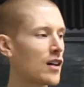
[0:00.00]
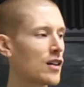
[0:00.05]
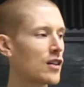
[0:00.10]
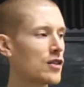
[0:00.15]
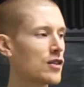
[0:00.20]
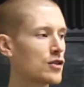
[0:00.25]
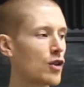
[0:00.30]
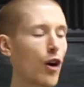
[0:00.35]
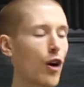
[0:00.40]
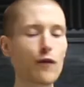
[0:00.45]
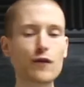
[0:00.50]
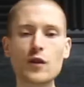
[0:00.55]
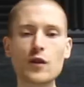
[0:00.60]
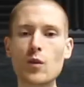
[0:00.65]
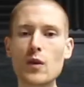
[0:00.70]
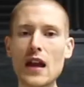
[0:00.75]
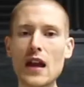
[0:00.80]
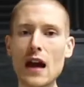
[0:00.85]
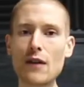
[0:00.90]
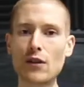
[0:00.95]
because
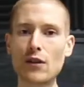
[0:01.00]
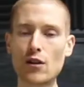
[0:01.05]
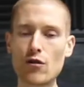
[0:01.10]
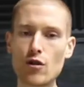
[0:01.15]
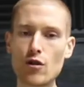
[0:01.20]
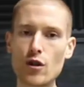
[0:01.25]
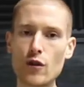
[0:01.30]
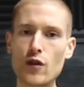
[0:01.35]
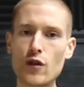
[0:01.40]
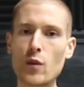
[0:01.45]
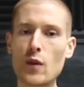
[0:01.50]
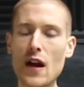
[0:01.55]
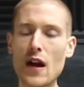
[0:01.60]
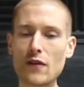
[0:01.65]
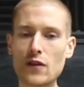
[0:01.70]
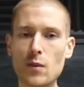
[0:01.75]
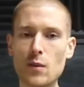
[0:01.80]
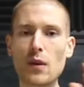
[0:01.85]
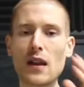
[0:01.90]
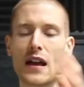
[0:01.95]
often we have a groove that we
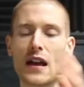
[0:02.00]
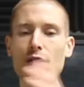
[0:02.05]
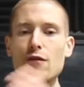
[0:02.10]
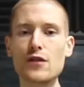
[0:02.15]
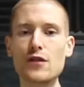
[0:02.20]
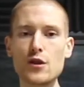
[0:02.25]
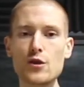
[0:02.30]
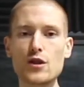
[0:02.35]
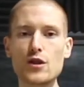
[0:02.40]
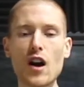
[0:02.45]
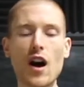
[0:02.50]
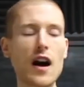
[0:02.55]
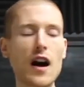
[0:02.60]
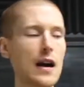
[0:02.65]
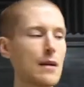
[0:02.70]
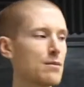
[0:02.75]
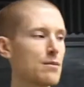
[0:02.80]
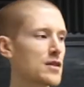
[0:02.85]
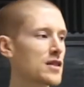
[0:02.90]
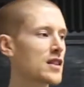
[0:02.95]
have to play a few
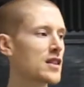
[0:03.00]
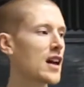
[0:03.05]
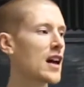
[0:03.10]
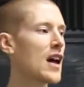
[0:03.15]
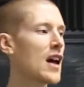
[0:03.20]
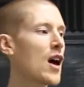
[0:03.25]
times,